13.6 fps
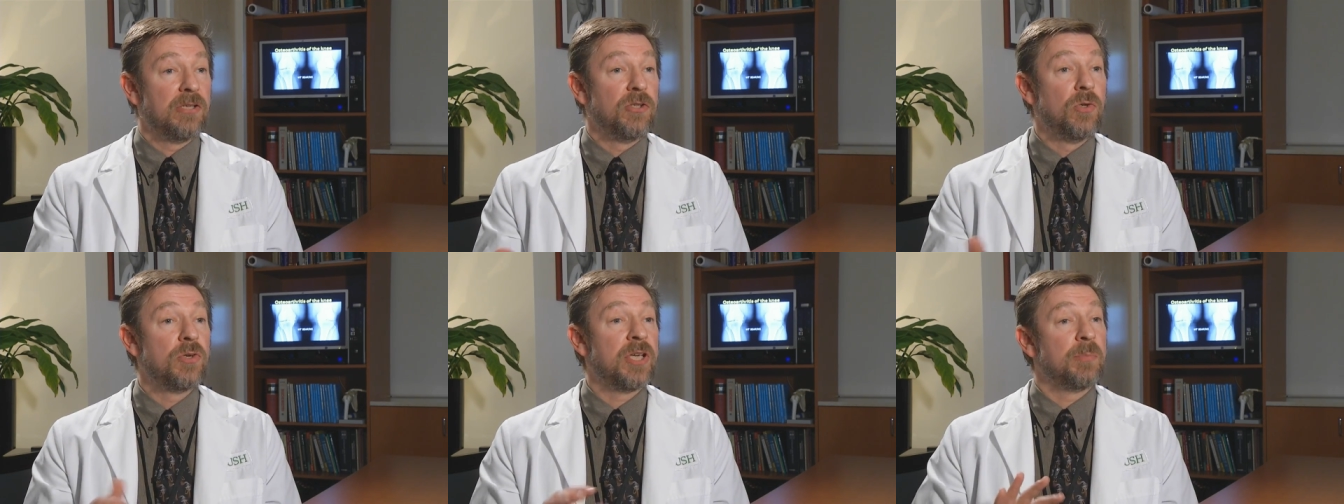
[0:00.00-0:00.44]

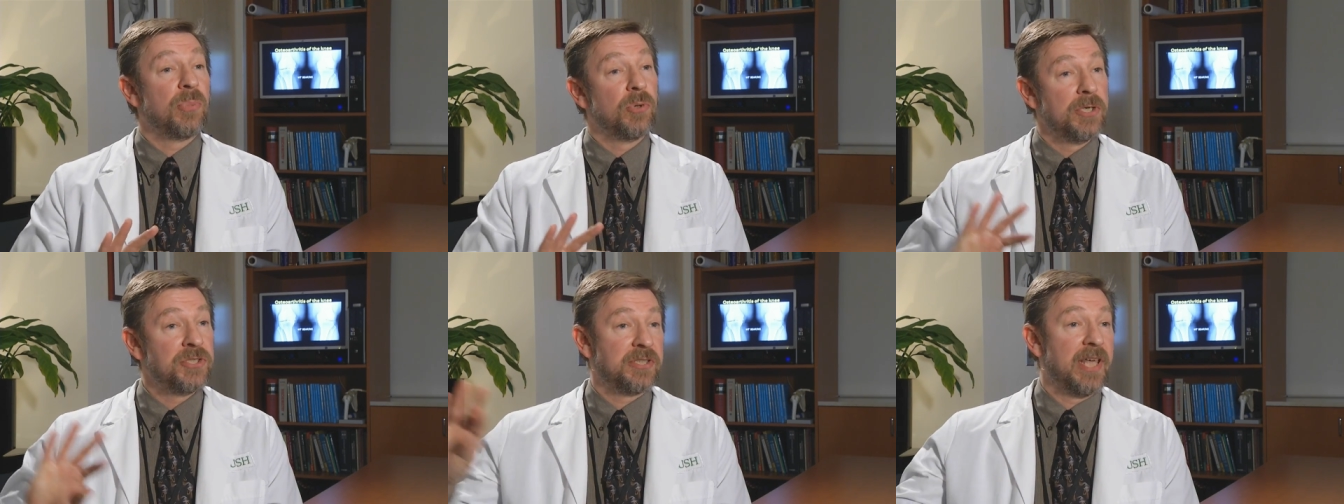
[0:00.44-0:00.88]
you can
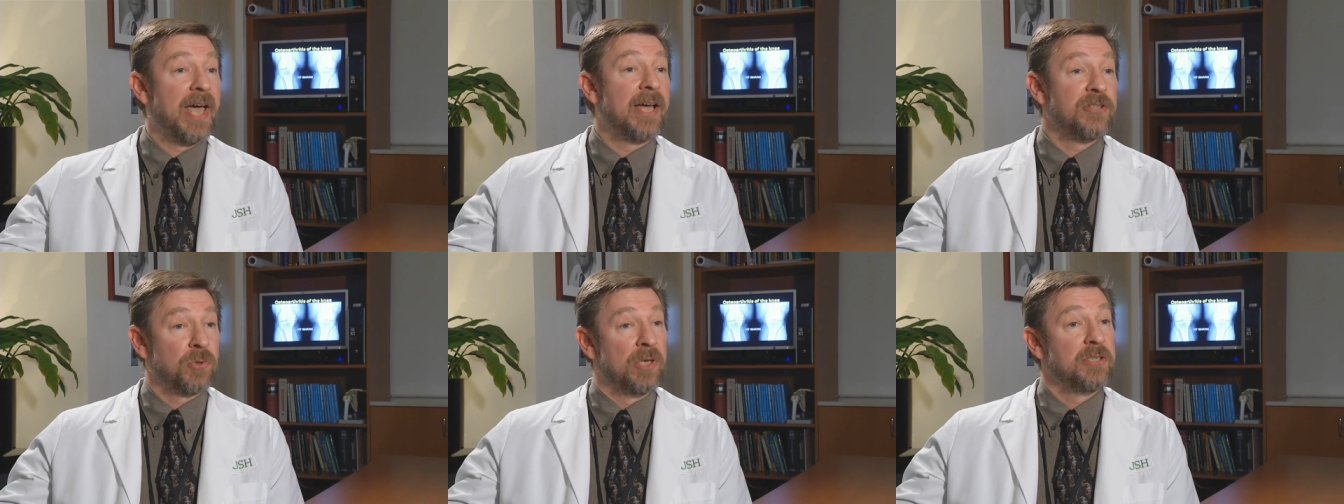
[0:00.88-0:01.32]
push
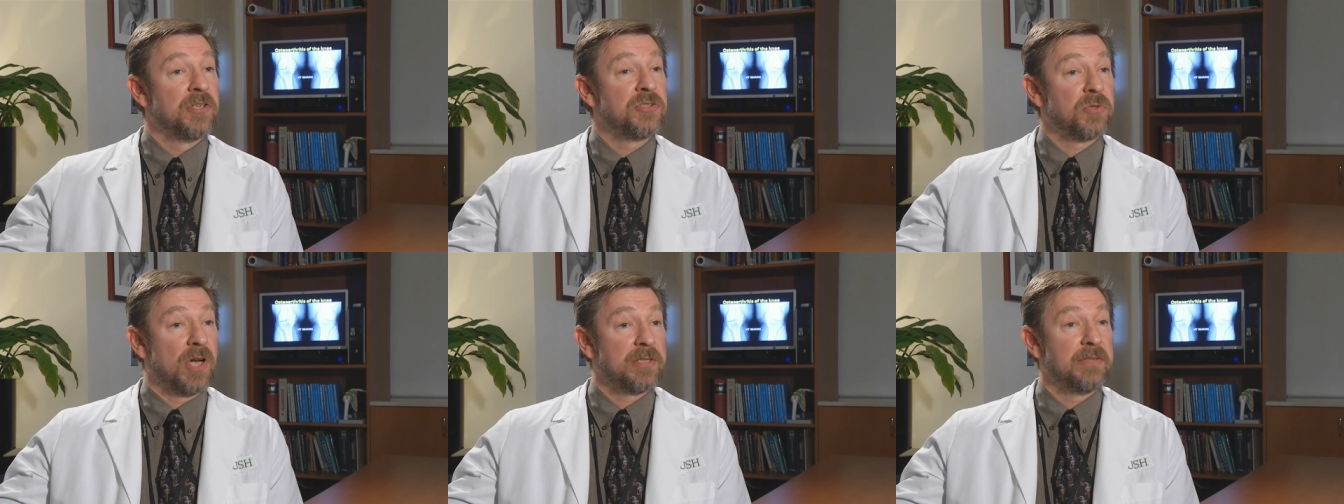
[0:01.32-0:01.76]
that joint
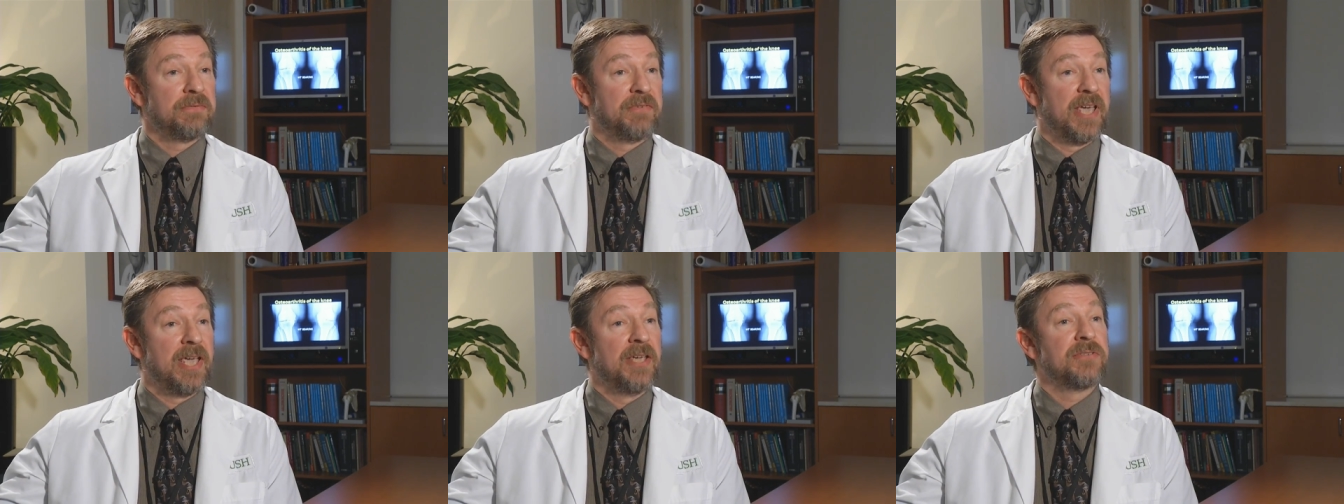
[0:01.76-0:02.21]
destructive
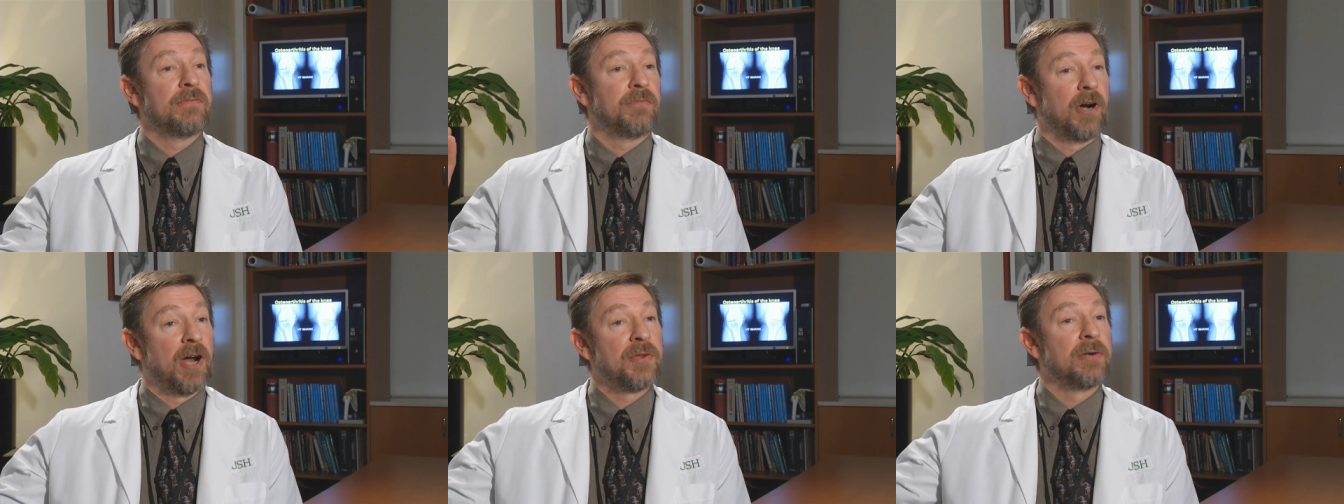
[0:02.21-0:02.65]
phase
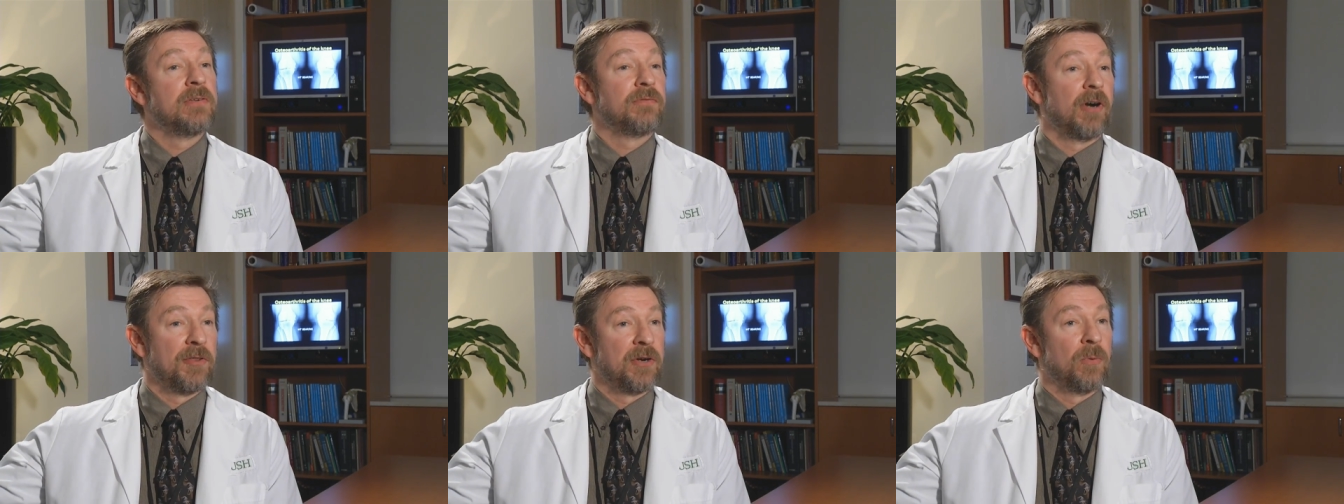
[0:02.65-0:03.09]
farther and
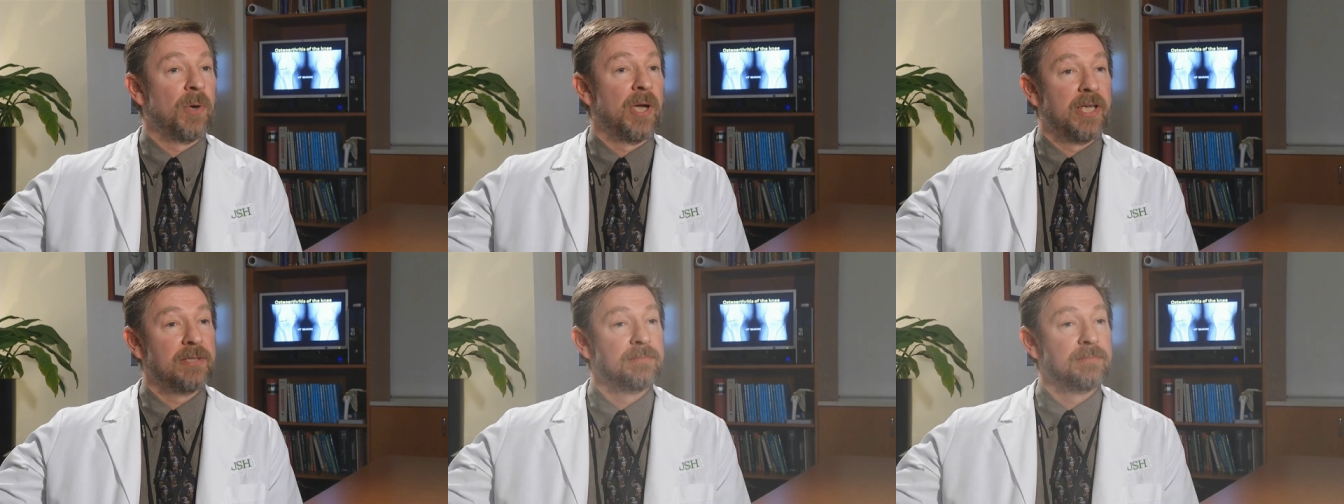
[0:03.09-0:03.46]
farther away.